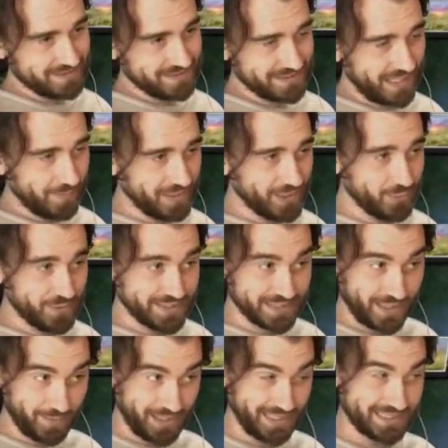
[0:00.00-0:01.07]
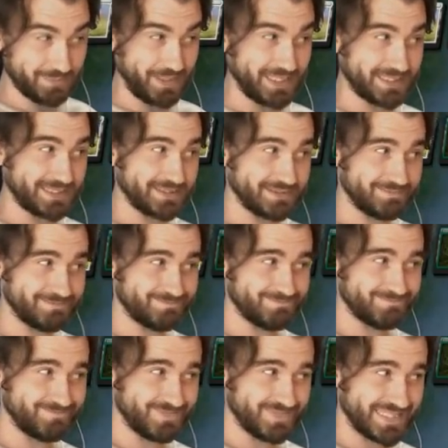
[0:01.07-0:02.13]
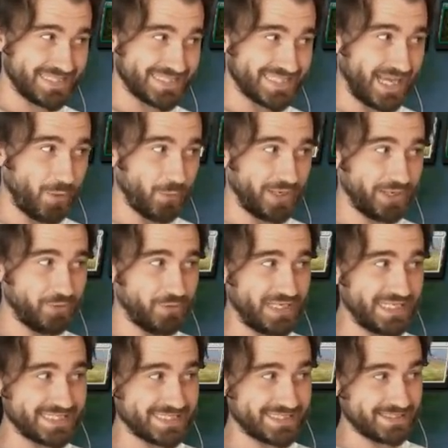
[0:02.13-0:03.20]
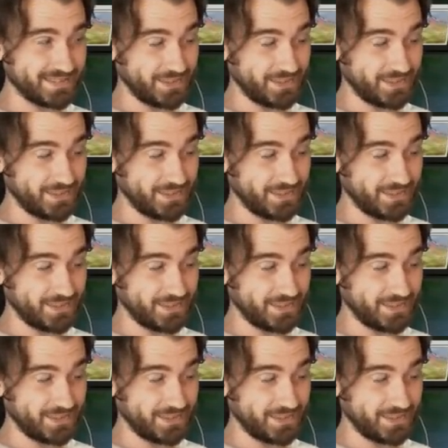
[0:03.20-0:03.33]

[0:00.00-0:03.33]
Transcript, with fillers: Double Ugin, double ultimate. It's now when he release,